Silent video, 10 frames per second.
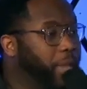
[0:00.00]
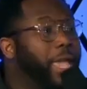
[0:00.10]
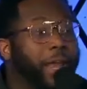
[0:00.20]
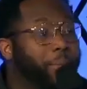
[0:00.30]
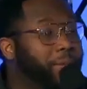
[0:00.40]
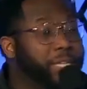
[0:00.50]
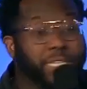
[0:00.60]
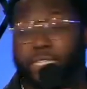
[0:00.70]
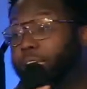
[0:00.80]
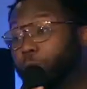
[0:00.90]
And I mean,
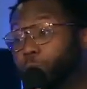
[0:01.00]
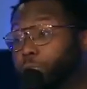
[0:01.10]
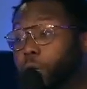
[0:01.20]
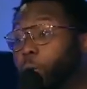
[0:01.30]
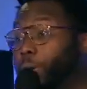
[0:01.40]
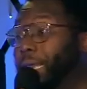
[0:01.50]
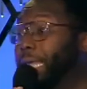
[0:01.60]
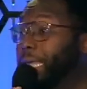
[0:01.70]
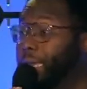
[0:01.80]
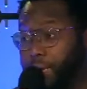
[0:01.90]
this kid was going
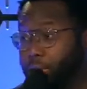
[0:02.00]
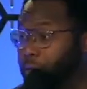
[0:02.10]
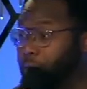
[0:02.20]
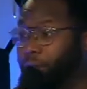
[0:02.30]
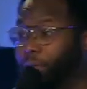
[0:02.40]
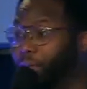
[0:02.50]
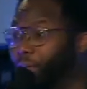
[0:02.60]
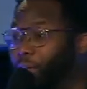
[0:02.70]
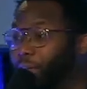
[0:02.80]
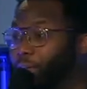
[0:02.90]
in,
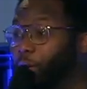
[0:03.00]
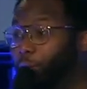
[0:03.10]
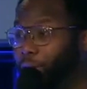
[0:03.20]
going